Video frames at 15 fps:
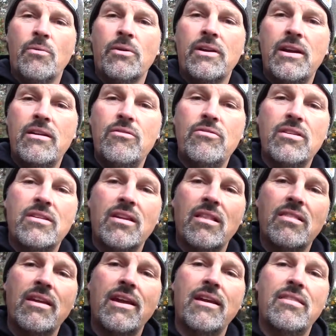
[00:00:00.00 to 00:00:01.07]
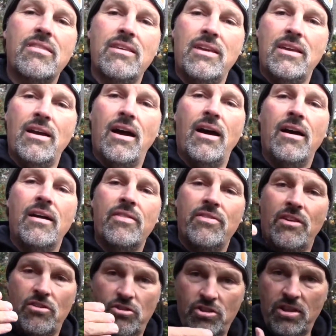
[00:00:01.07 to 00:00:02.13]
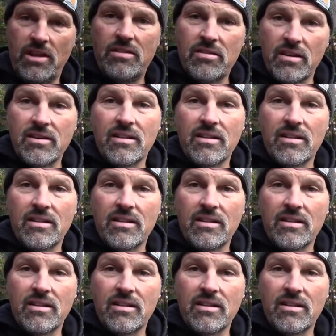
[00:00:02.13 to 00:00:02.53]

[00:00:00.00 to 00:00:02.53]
We're going to use it to link the sheath